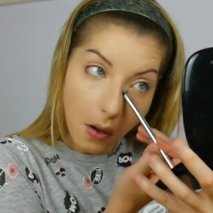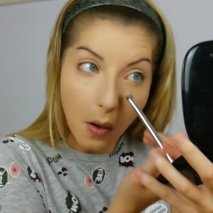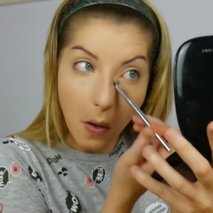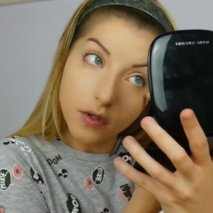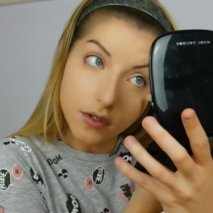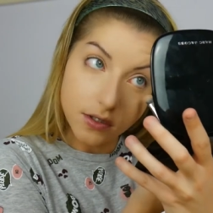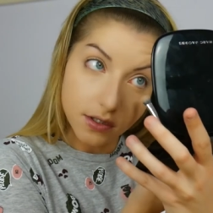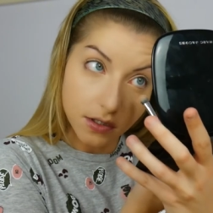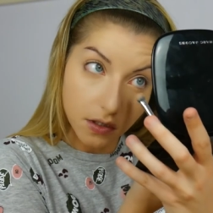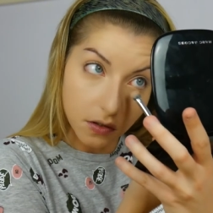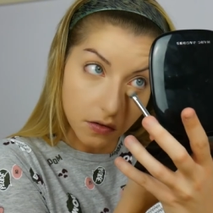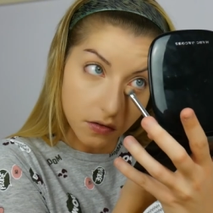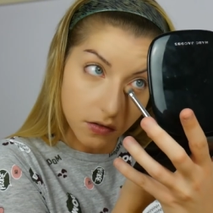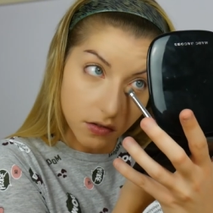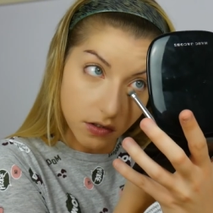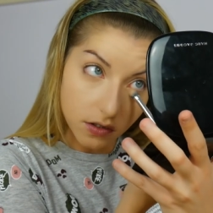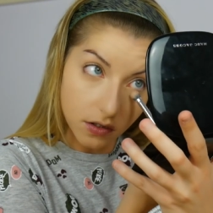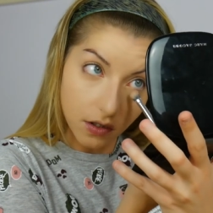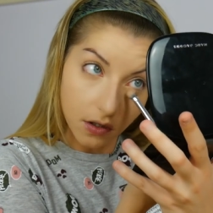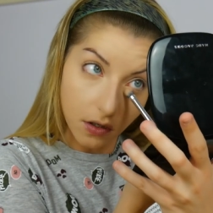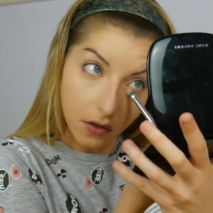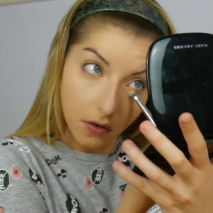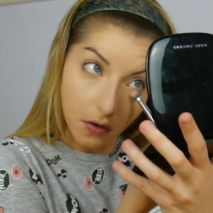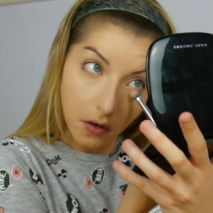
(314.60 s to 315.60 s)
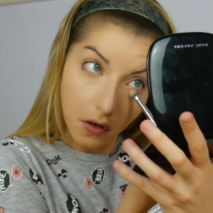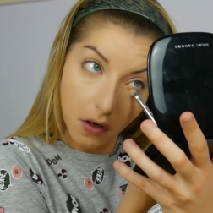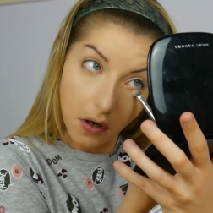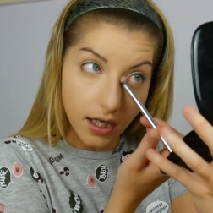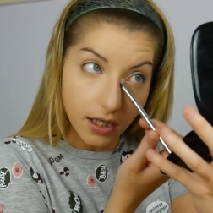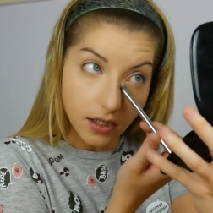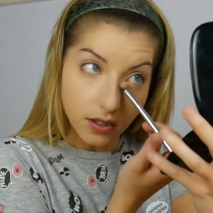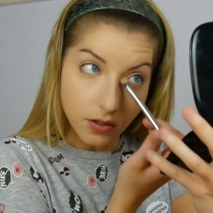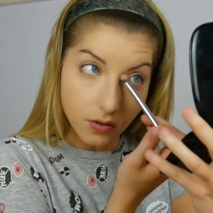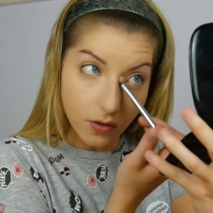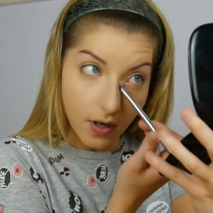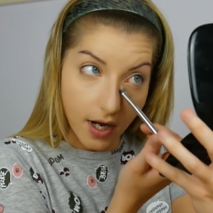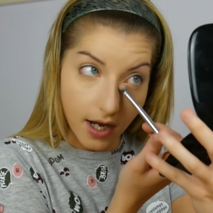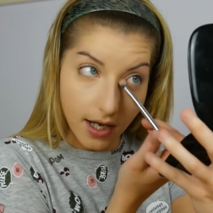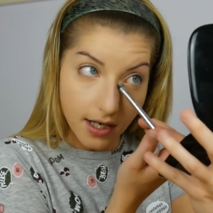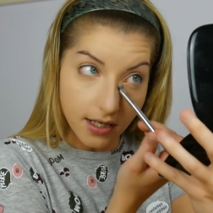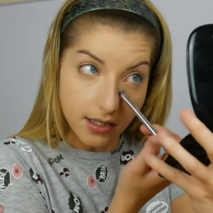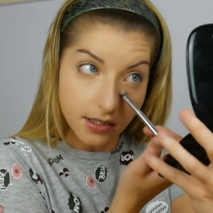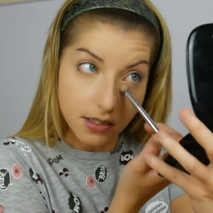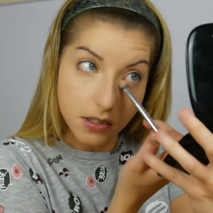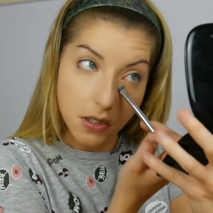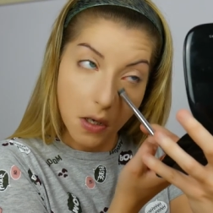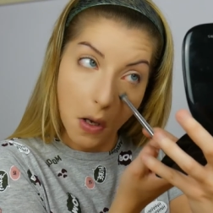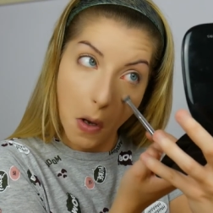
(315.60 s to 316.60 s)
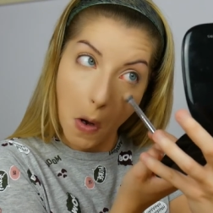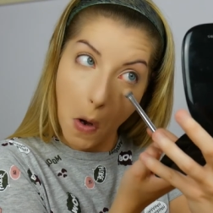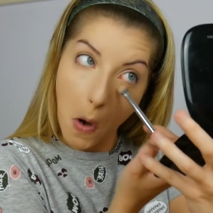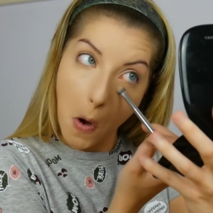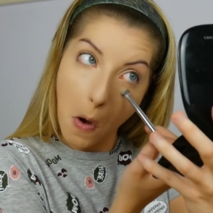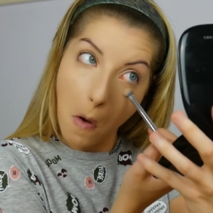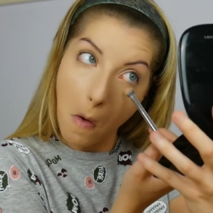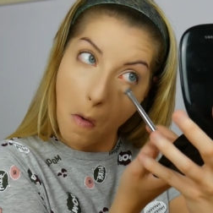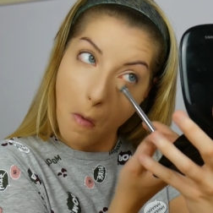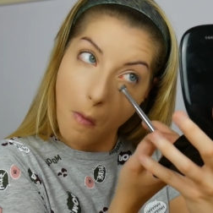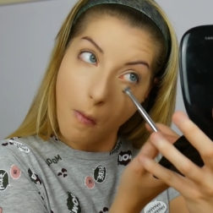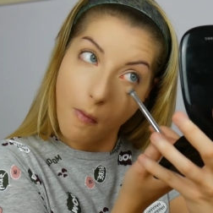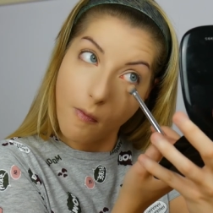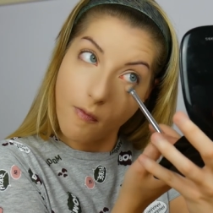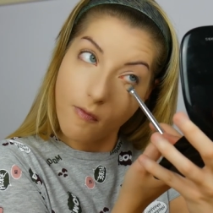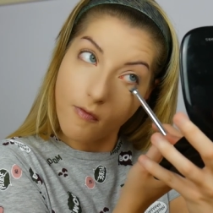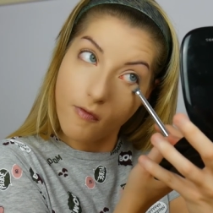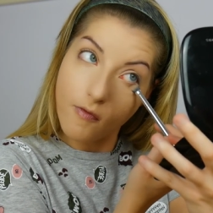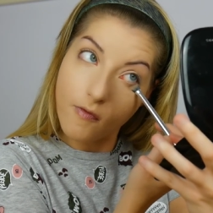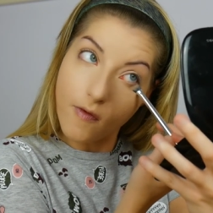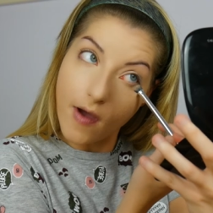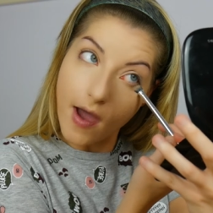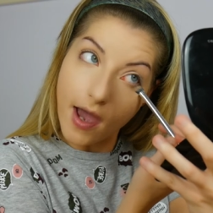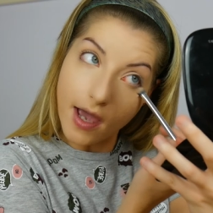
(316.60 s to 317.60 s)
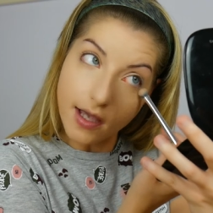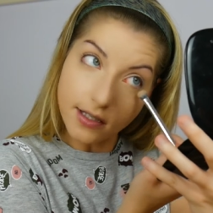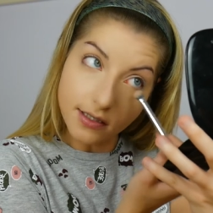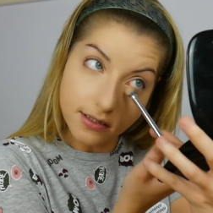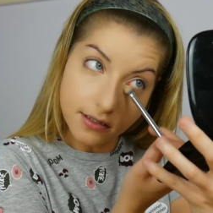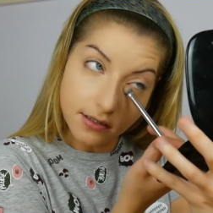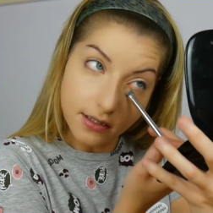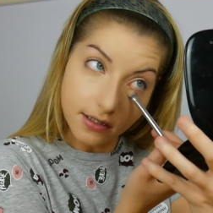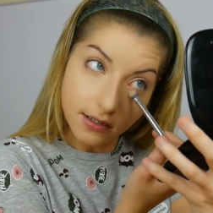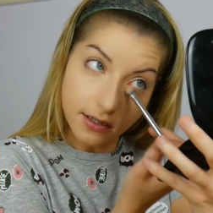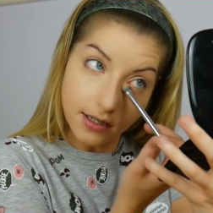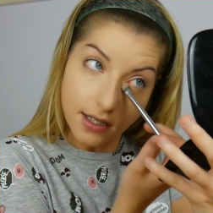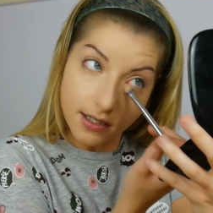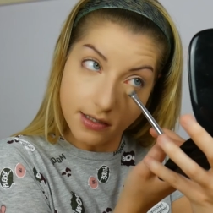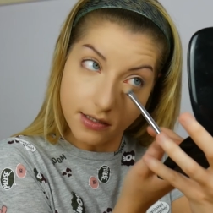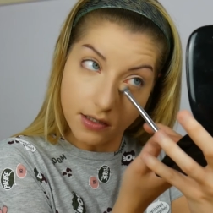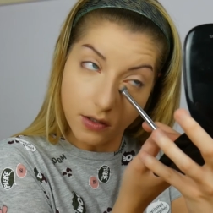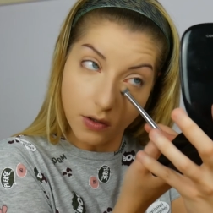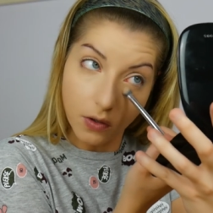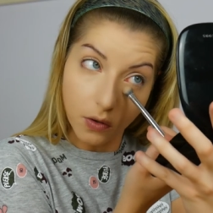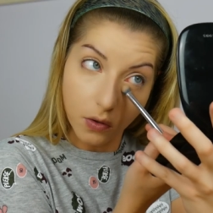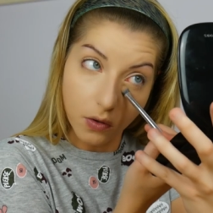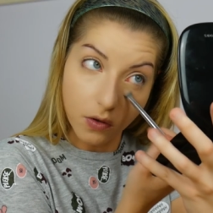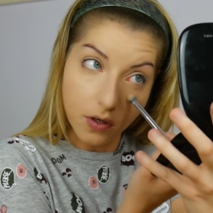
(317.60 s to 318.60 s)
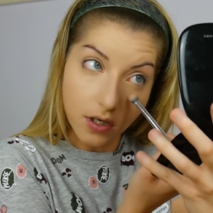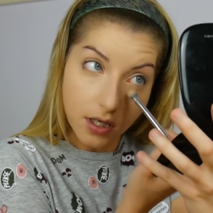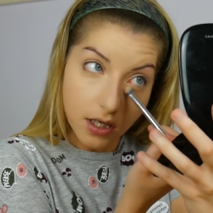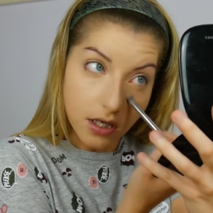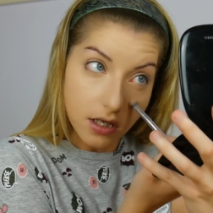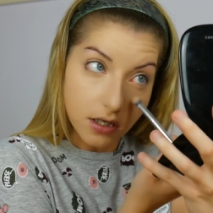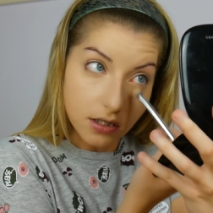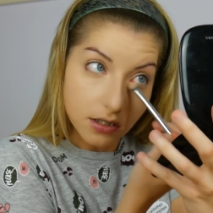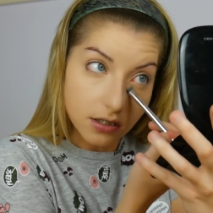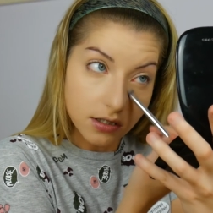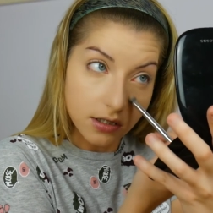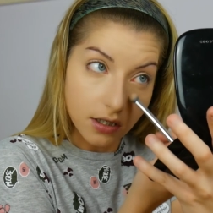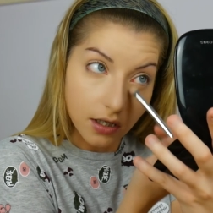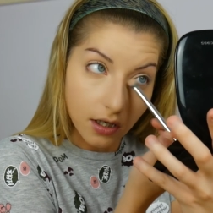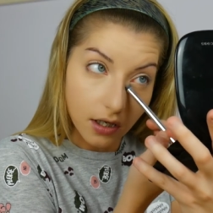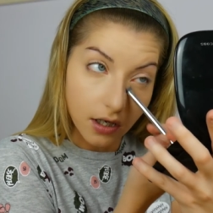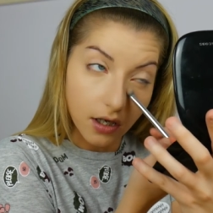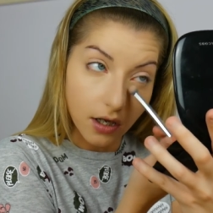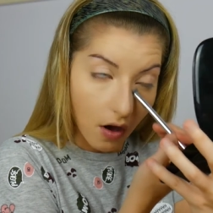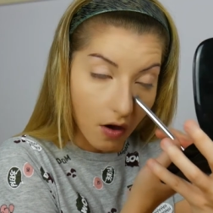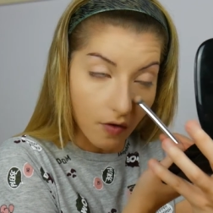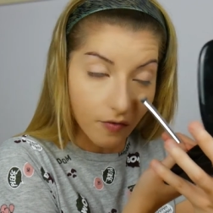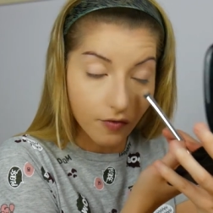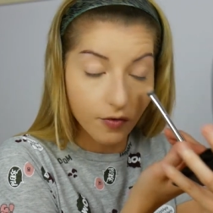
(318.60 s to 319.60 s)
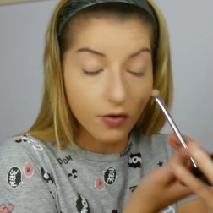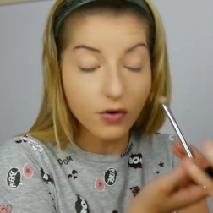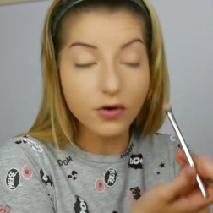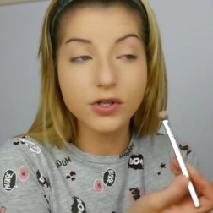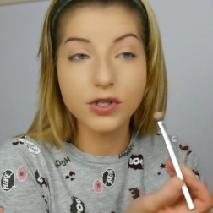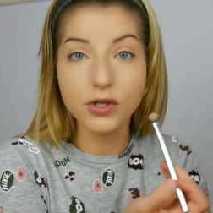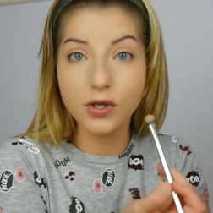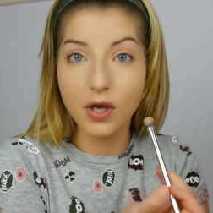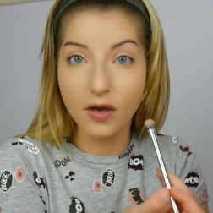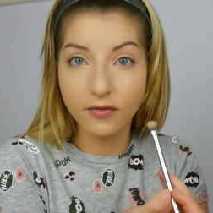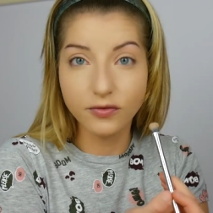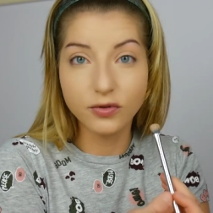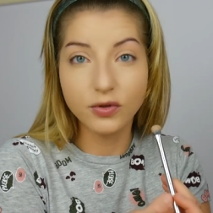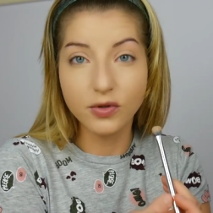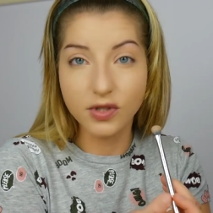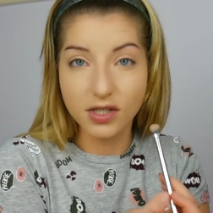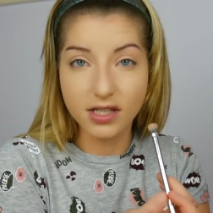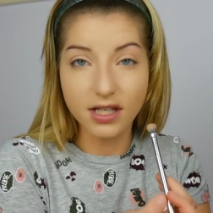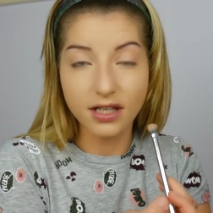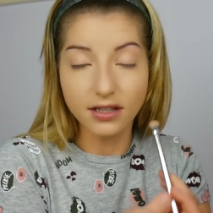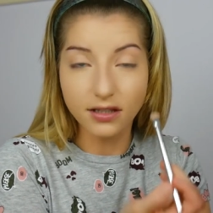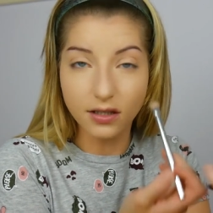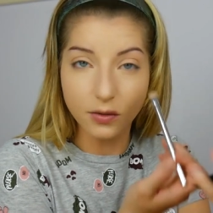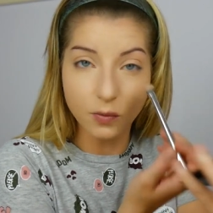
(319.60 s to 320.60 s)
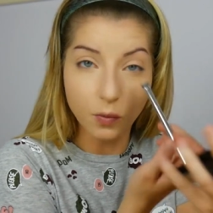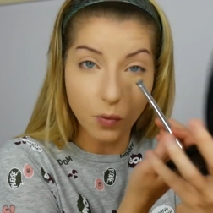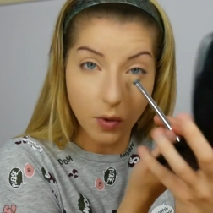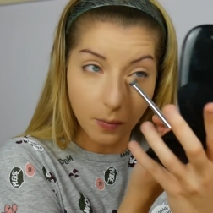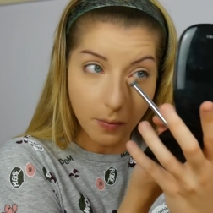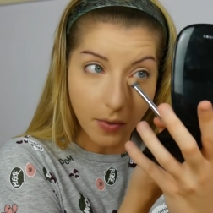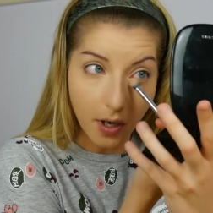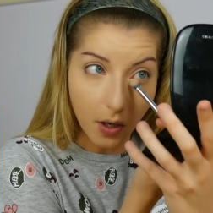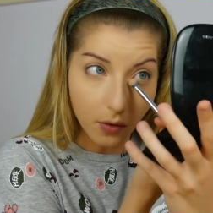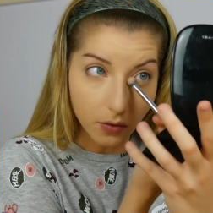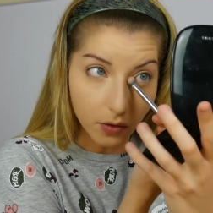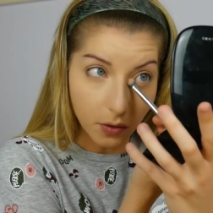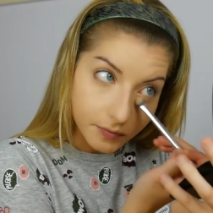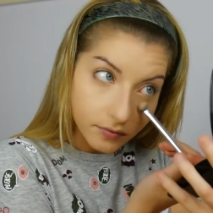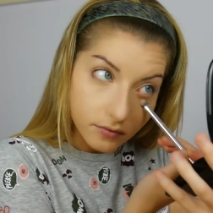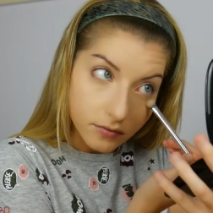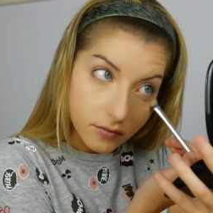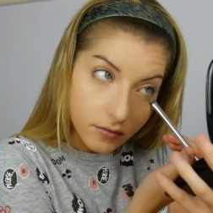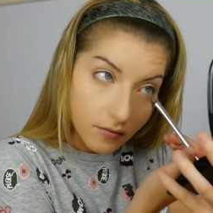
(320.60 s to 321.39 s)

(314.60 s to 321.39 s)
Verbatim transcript: This concealer, it dries fast, it doesn't crease. Of course you have to set it with powder.